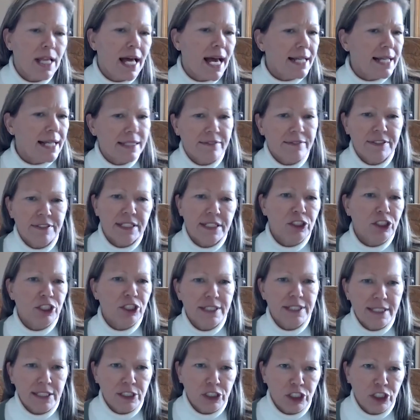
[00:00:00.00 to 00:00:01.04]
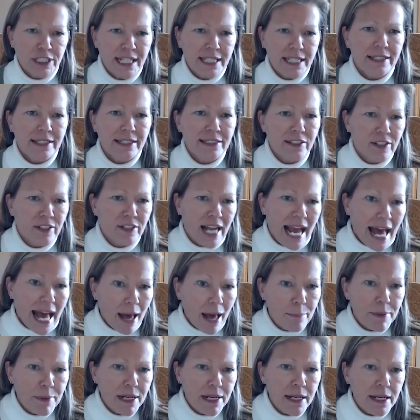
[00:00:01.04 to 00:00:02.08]
as of such and such a date, that's going to
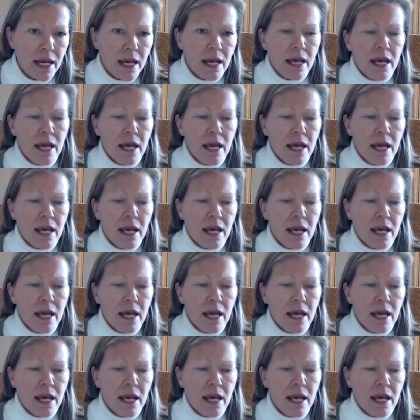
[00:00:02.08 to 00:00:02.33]
happen.